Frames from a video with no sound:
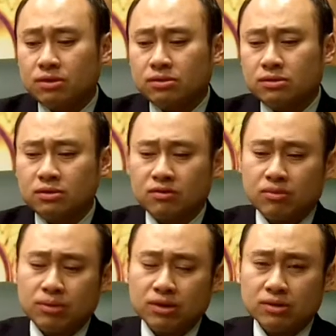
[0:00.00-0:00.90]
consisting
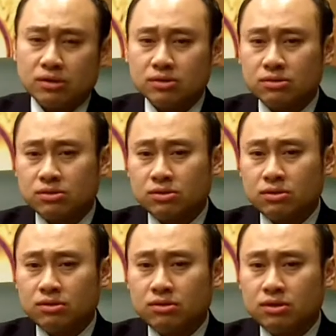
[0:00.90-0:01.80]
of about a dozen or
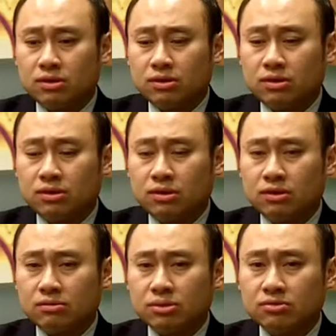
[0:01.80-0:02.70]
so
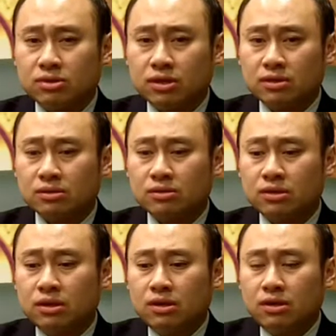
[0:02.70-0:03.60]
autoimmune tests,